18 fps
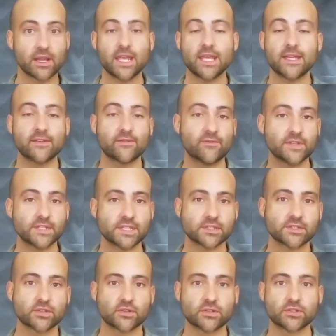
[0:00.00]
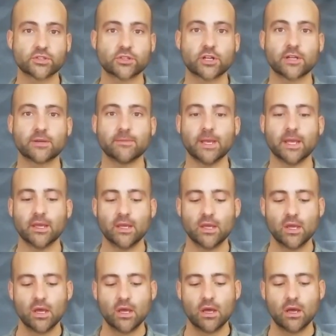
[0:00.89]
in physics or astronomy,
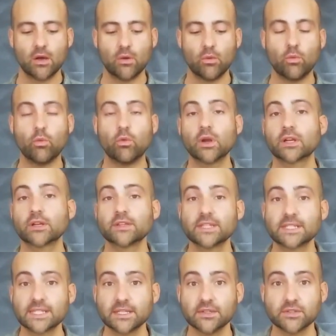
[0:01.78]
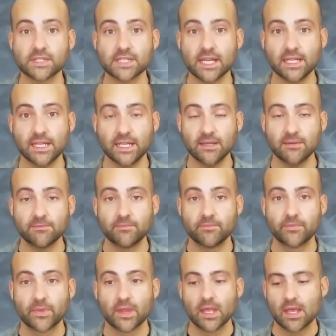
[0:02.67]
what are the skills I need?
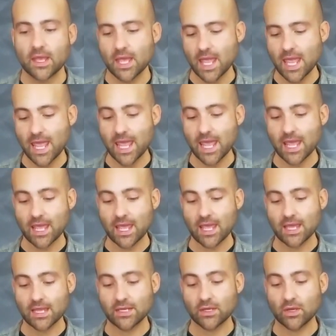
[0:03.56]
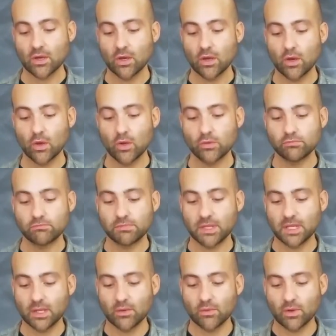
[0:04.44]
And
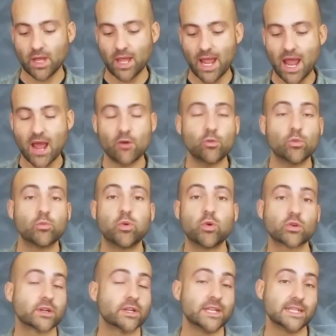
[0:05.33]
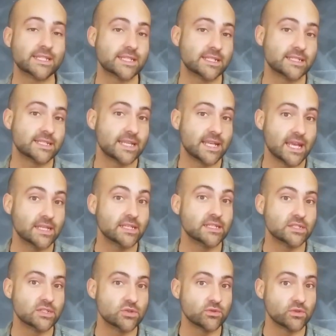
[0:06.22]
you know, how important is it to get
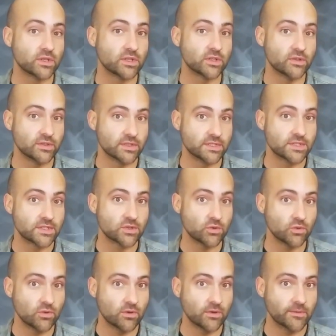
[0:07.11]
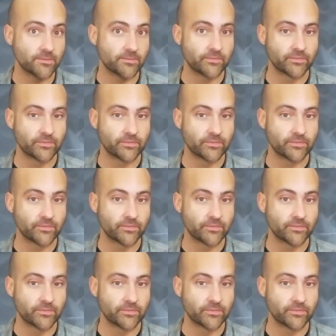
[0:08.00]
into a good school?